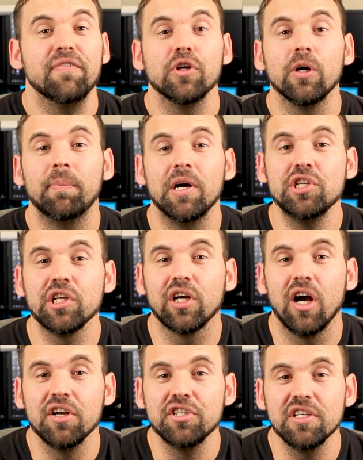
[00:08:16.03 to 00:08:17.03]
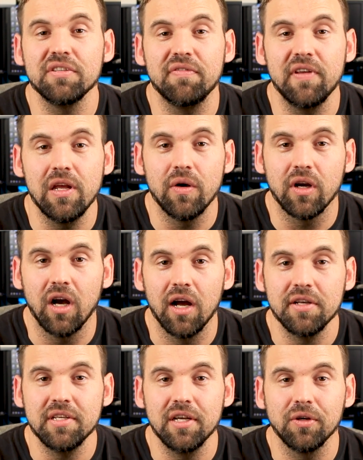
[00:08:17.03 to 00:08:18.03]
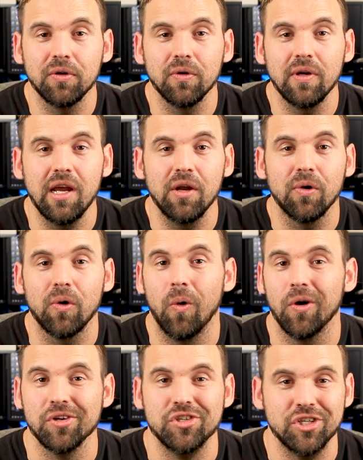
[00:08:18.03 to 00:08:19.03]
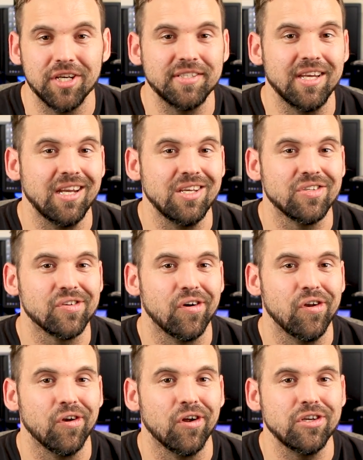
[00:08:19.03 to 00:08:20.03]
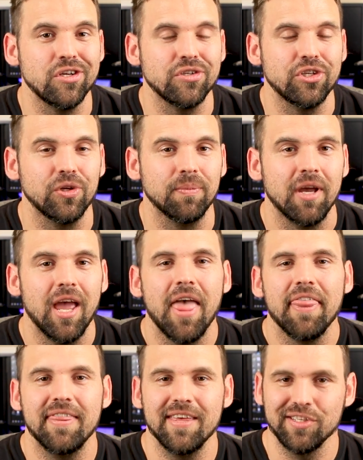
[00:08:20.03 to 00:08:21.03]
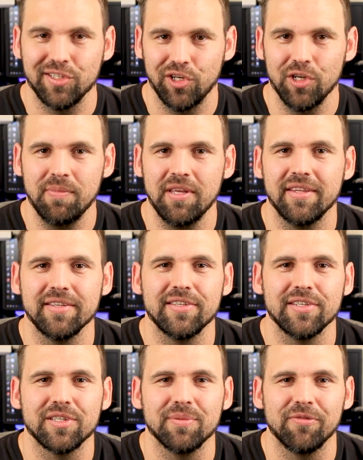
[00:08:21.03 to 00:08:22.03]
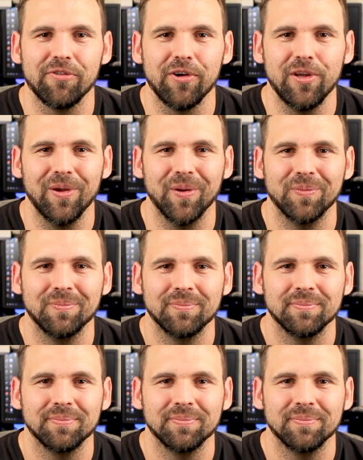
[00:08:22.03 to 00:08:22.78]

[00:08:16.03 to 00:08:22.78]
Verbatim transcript: If you're a budget conscious video content creator or just getting started on YouTube, this could be the system for you.